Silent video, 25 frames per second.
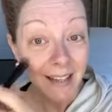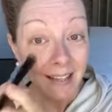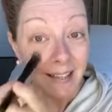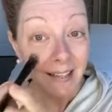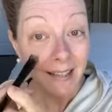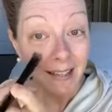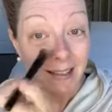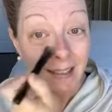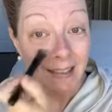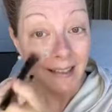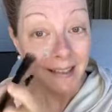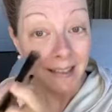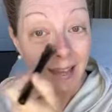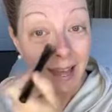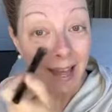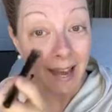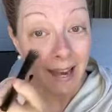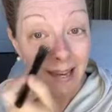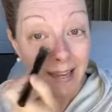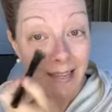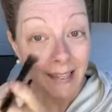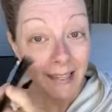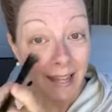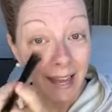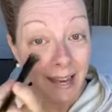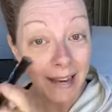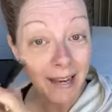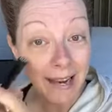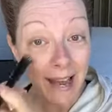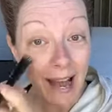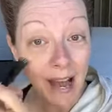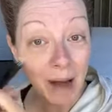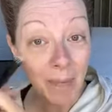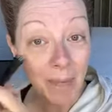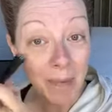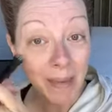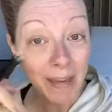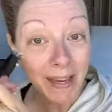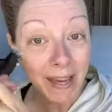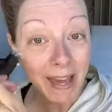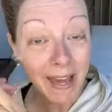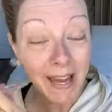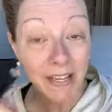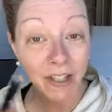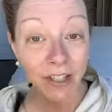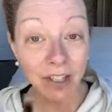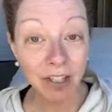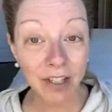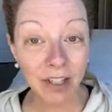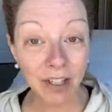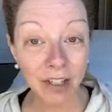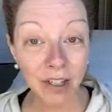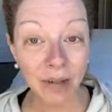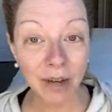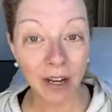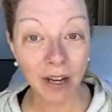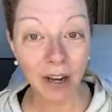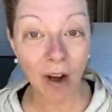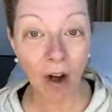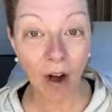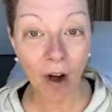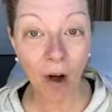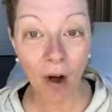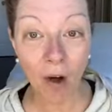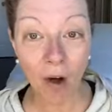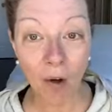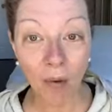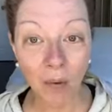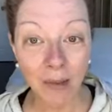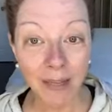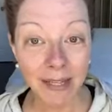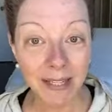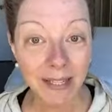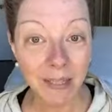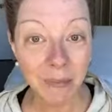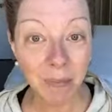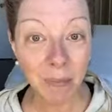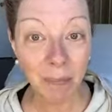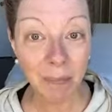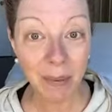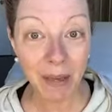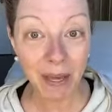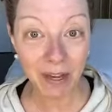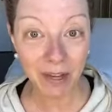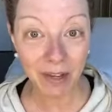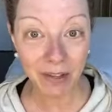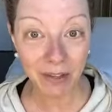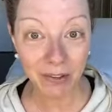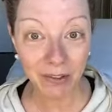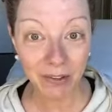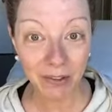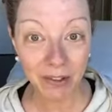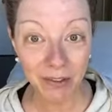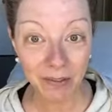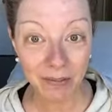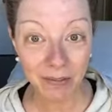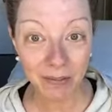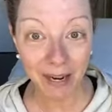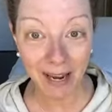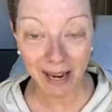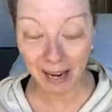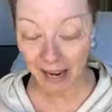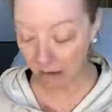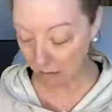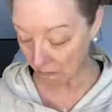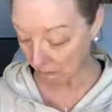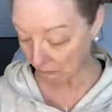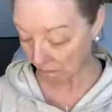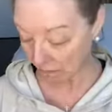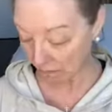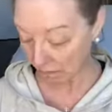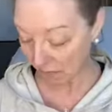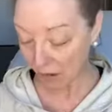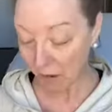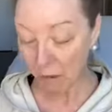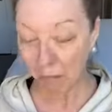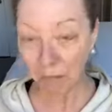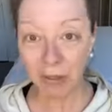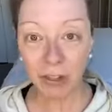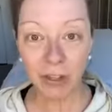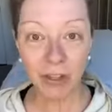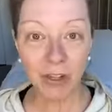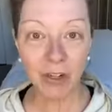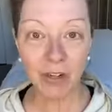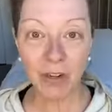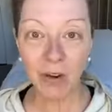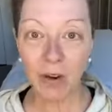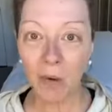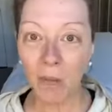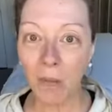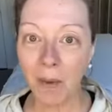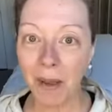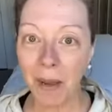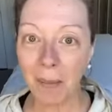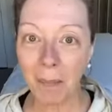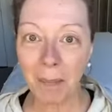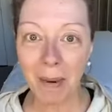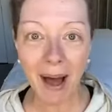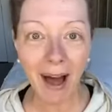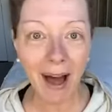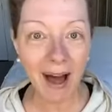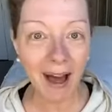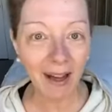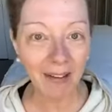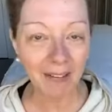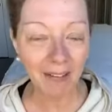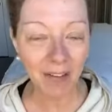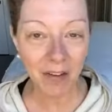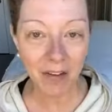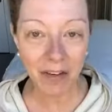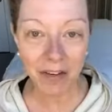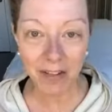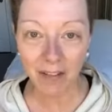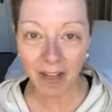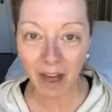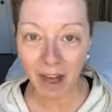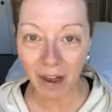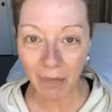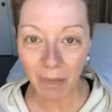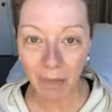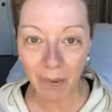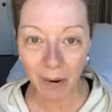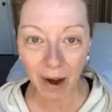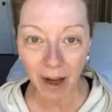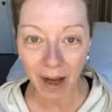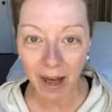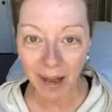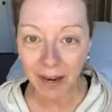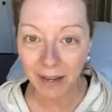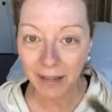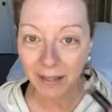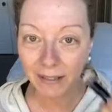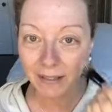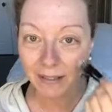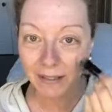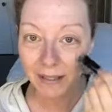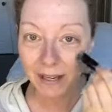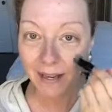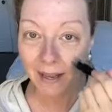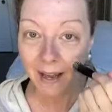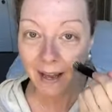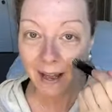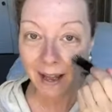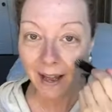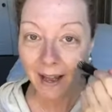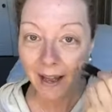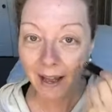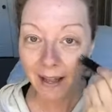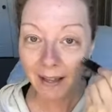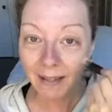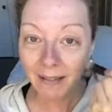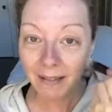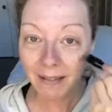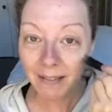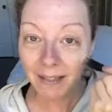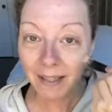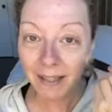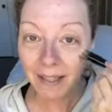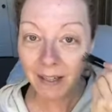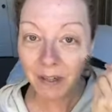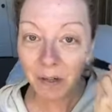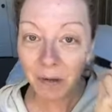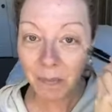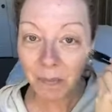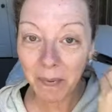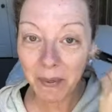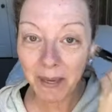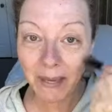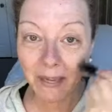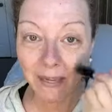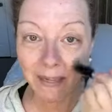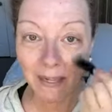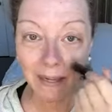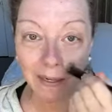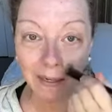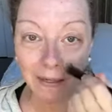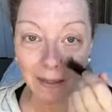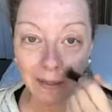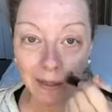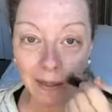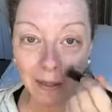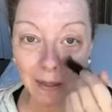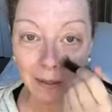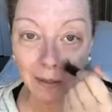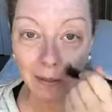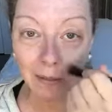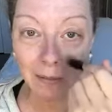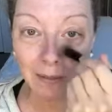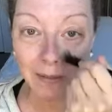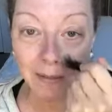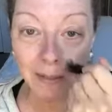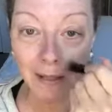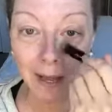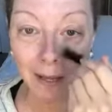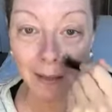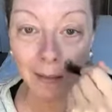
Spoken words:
applications. You can always build, right? But you don't want to pile on a lot of product. A little bit goes a